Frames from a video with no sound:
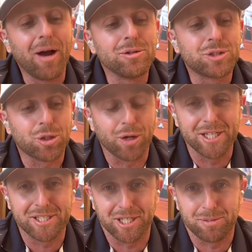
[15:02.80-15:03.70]
That was a
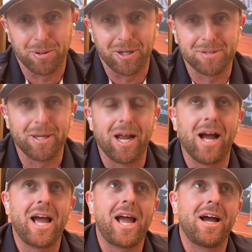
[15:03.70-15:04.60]
crazy experience.
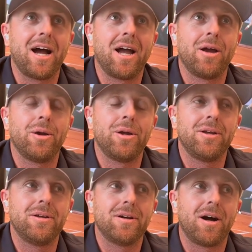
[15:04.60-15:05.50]
And
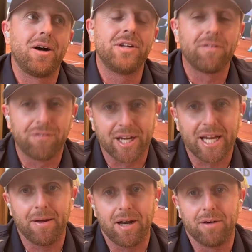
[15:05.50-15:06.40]
I'll never
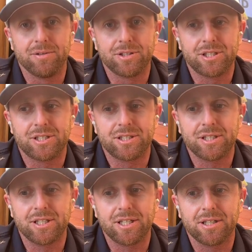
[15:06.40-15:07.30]
forget. I
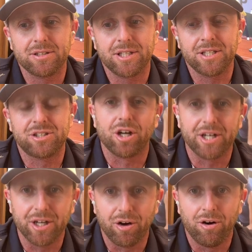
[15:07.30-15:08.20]
was in
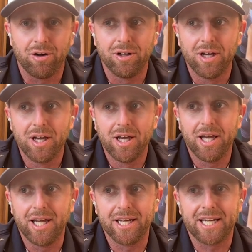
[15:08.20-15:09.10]
study hall
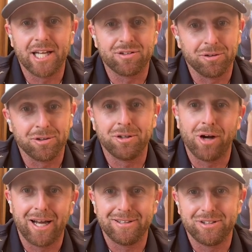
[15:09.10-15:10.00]
in Gainesville,
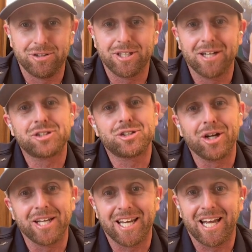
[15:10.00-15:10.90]
you got to
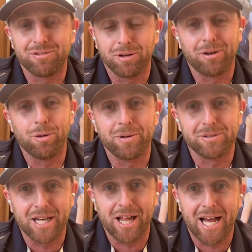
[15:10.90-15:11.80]
study in Gainesville. I don't know
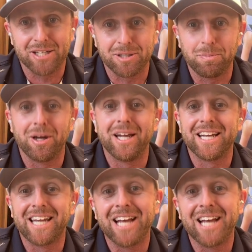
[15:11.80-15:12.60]
about Tallahassee, but in